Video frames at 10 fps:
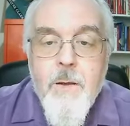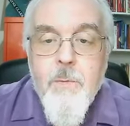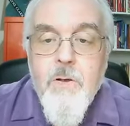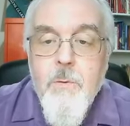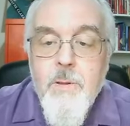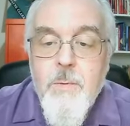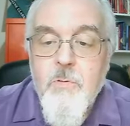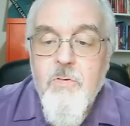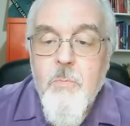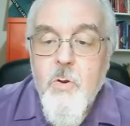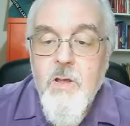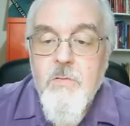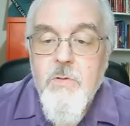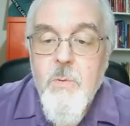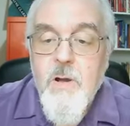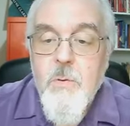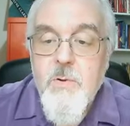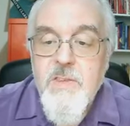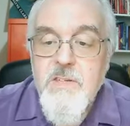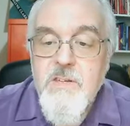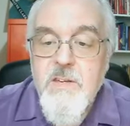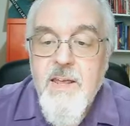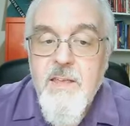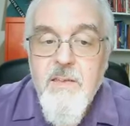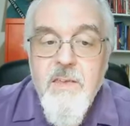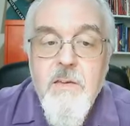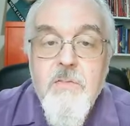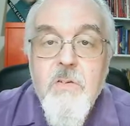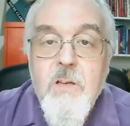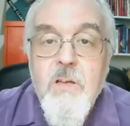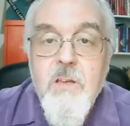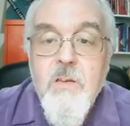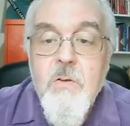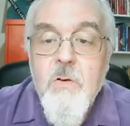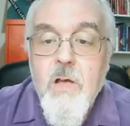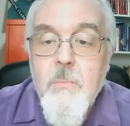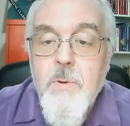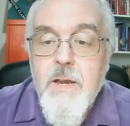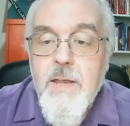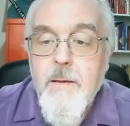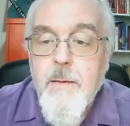we've got people from all over the world with us today. Thank you for your company.